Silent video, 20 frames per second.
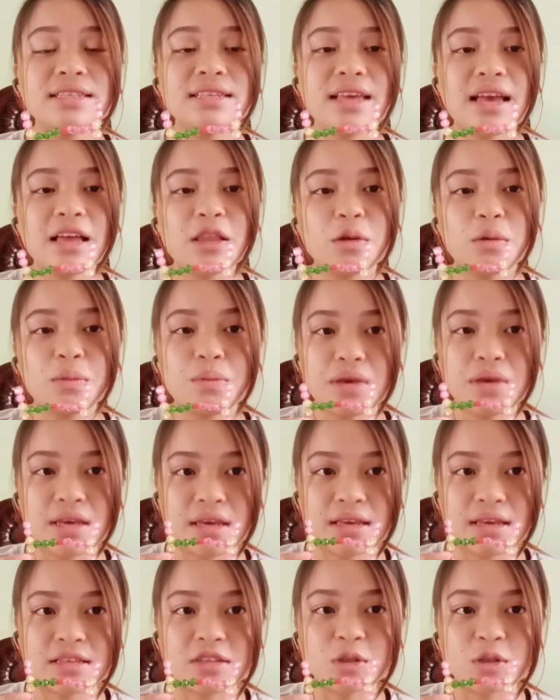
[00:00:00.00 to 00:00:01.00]
yellow
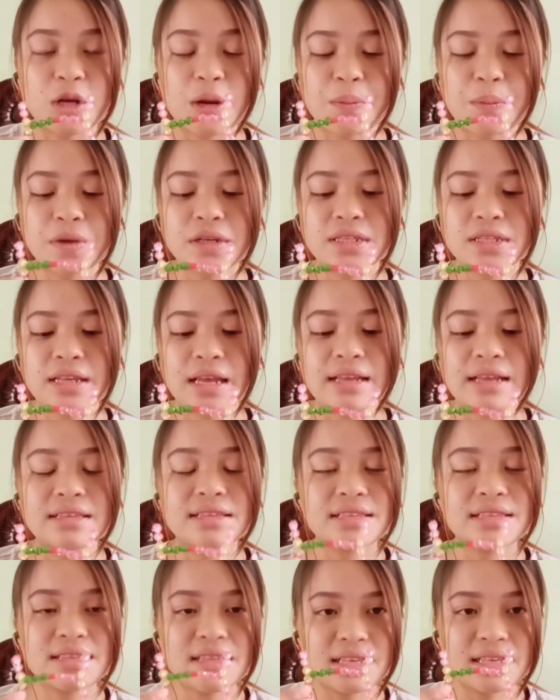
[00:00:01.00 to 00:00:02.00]
beads represents
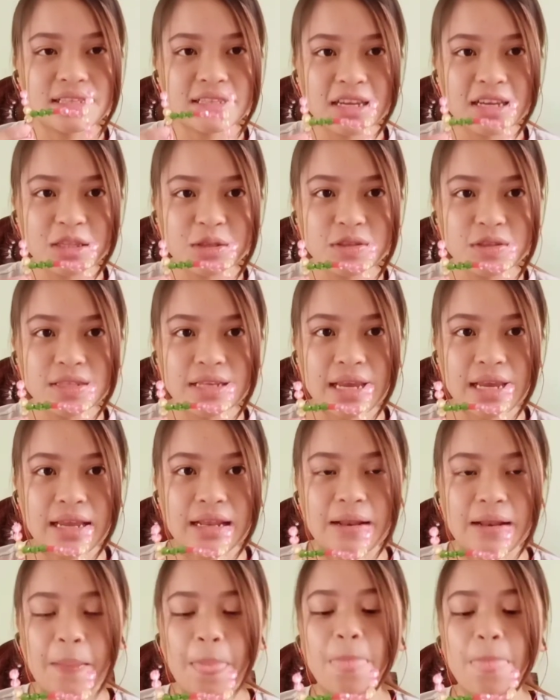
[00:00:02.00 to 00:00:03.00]
the
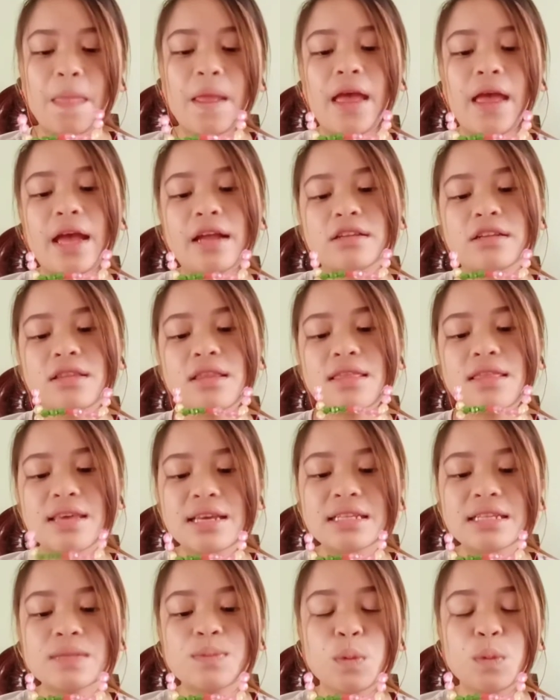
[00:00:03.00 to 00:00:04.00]
cytosine, and
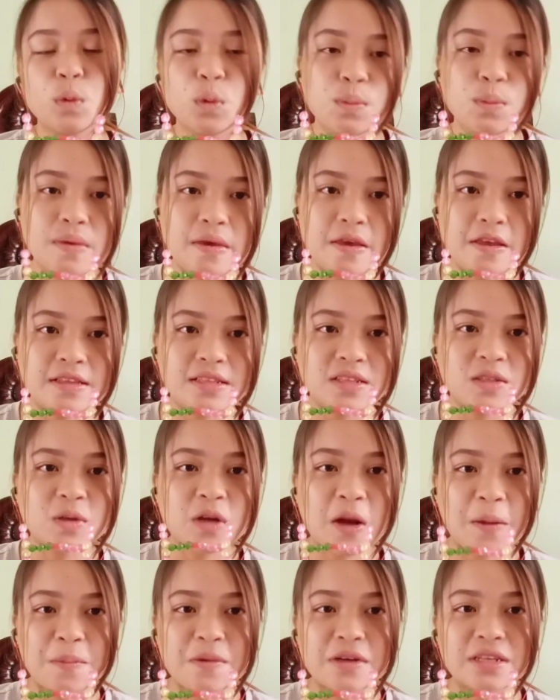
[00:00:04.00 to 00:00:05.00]
these blue beads
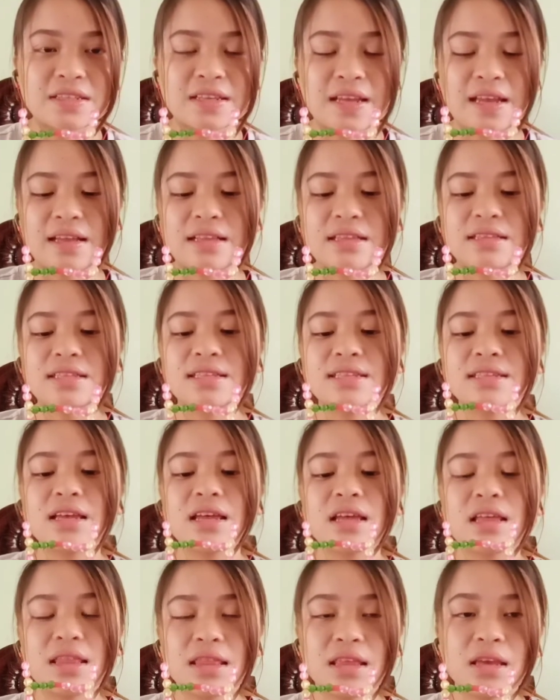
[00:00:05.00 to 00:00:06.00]
represents
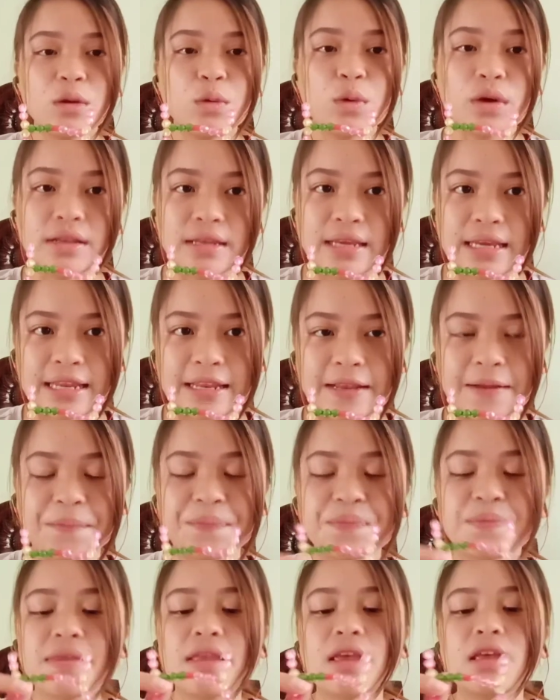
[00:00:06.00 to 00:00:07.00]
the guanine.
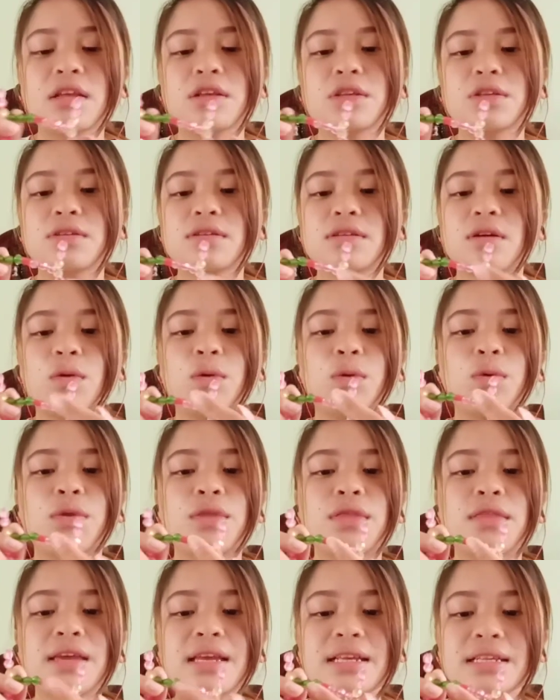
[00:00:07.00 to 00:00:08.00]
So
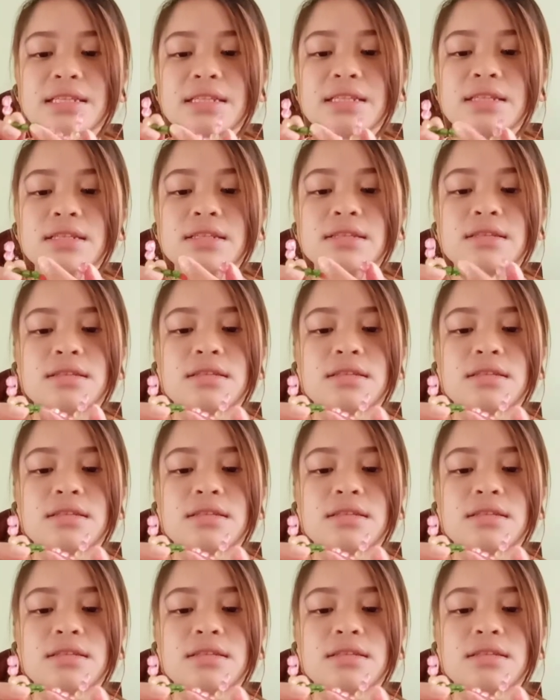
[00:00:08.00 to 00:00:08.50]
this